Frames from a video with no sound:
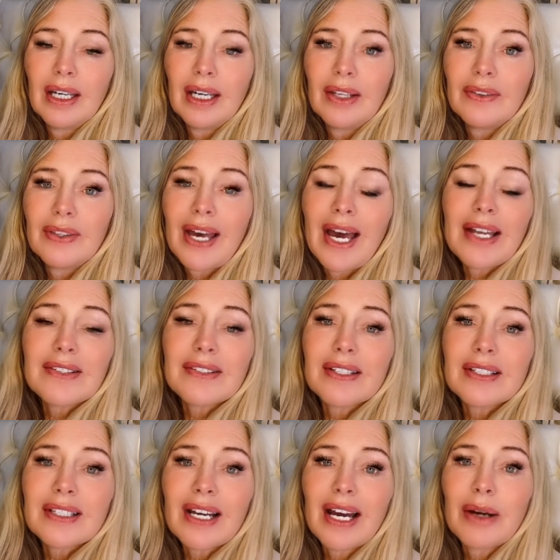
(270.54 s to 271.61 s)
And that's the
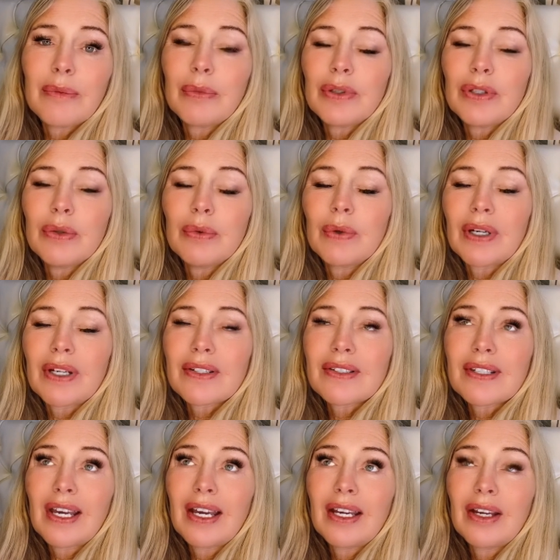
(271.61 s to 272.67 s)
time when you want to
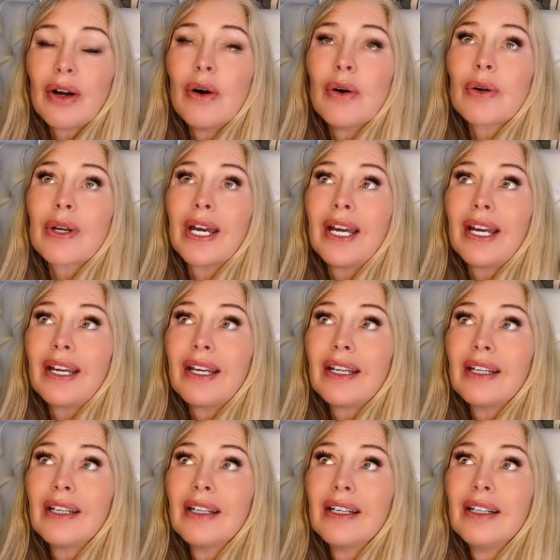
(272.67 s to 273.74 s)
say, okay,
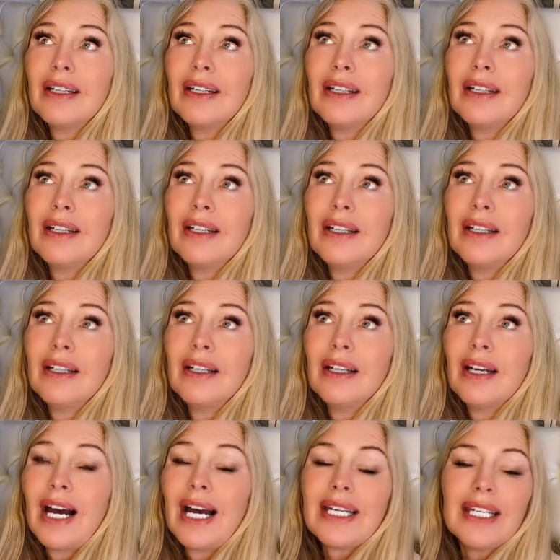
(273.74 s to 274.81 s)

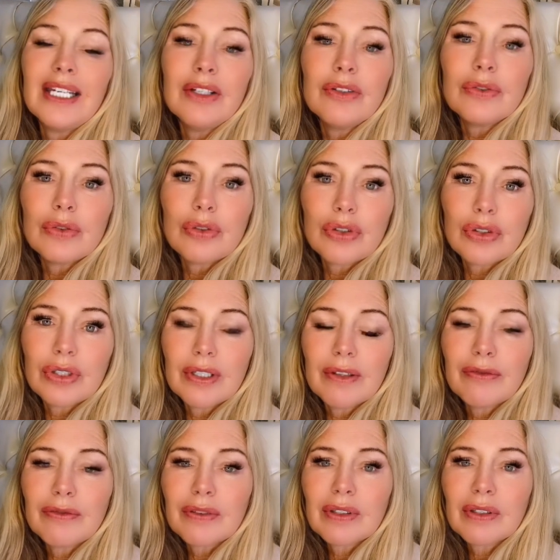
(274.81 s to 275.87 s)
I need to
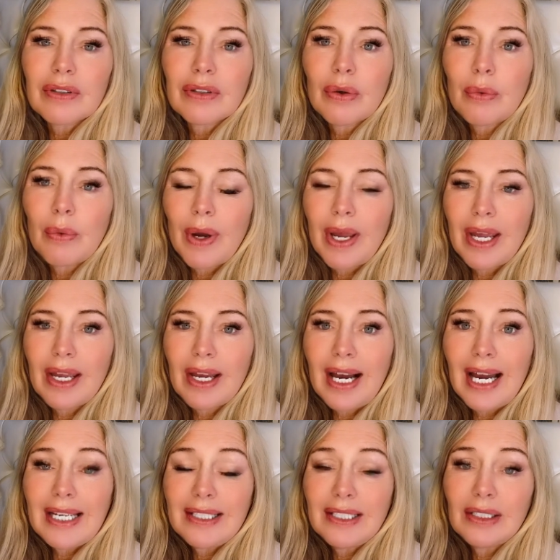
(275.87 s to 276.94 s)
shift the way
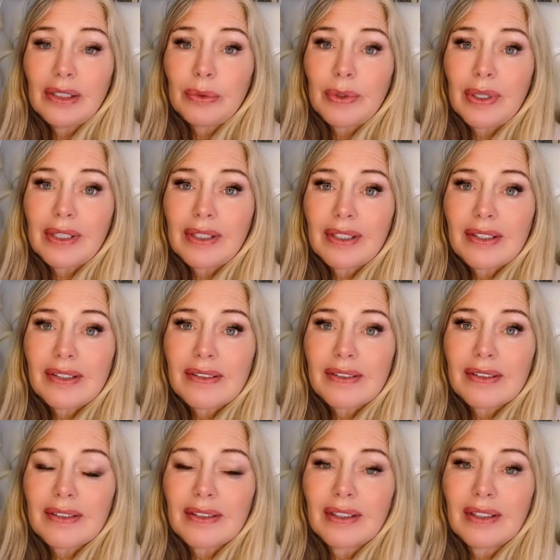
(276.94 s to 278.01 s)
I deal with
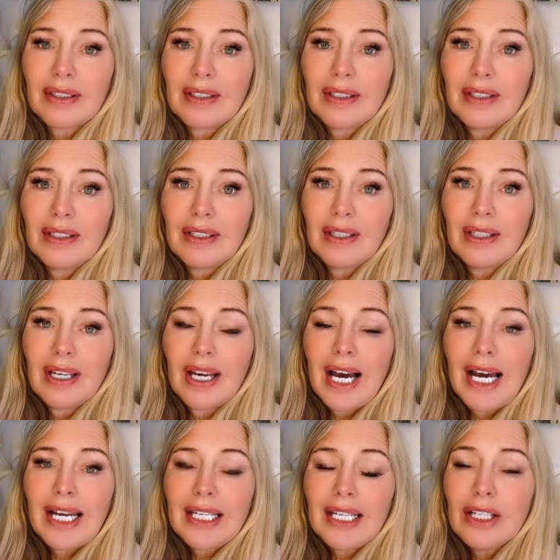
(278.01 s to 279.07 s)
this.
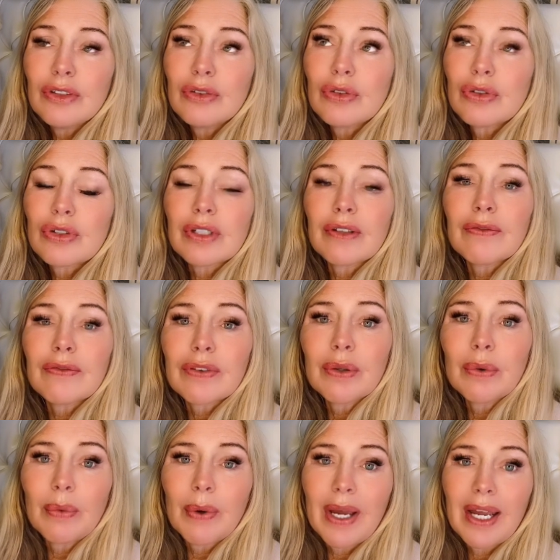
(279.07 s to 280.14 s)
I need to shift the
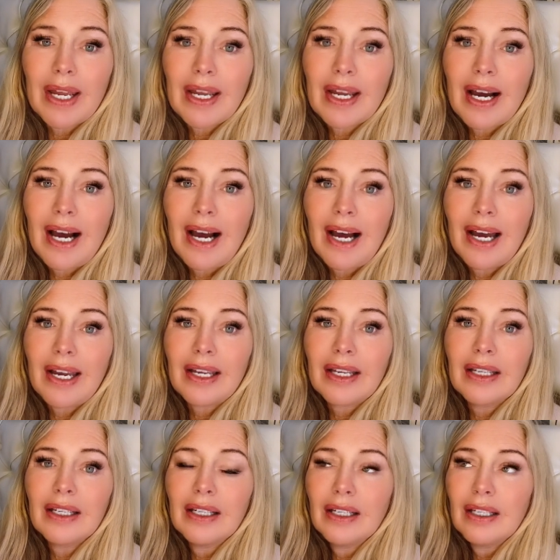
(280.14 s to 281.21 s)
way I